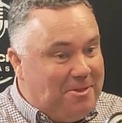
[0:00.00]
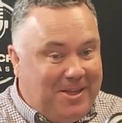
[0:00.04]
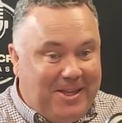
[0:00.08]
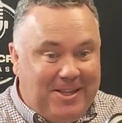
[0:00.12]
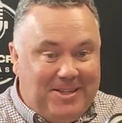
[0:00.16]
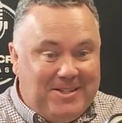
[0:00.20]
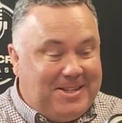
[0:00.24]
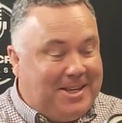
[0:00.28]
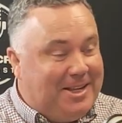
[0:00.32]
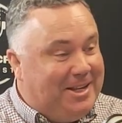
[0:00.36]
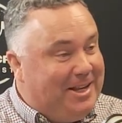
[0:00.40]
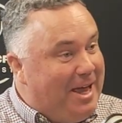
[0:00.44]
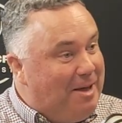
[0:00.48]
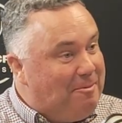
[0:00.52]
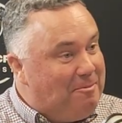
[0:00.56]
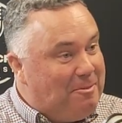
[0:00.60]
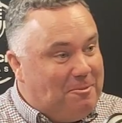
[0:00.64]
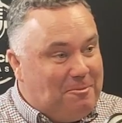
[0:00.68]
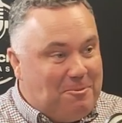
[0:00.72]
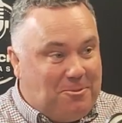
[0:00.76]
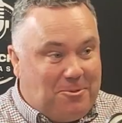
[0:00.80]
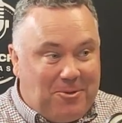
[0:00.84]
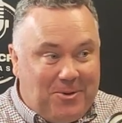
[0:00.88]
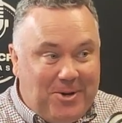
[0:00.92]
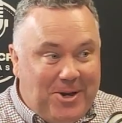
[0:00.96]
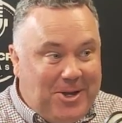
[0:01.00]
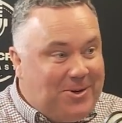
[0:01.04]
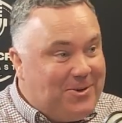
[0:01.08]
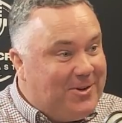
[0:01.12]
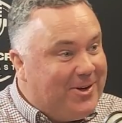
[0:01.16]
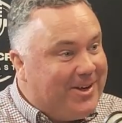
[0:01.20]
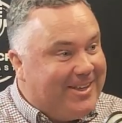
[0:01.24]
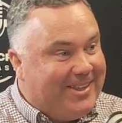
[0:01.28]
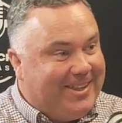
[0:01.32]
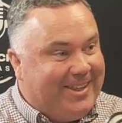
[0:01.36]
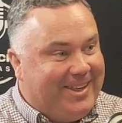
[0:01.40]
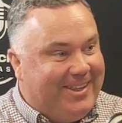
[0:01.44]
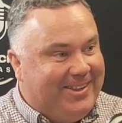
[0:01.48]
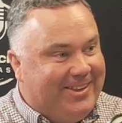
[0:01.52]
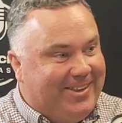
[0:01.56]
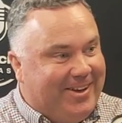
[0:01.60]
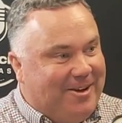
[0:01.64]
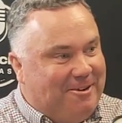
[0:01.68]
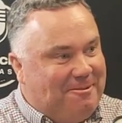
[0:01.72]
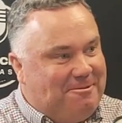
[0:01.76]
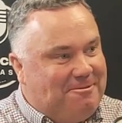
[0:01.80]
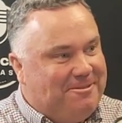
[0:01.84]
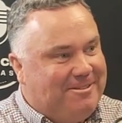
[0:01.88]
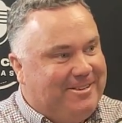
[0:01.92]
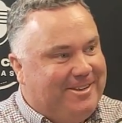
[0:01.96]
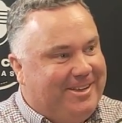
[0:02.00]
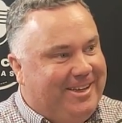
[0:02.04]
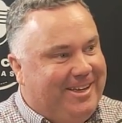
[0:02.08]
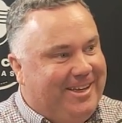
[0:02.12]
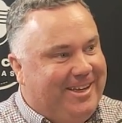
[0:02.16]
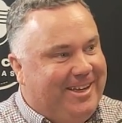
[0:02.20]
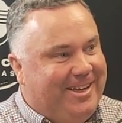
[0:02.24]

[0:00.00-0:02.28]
Things can happen pretty quickly in life.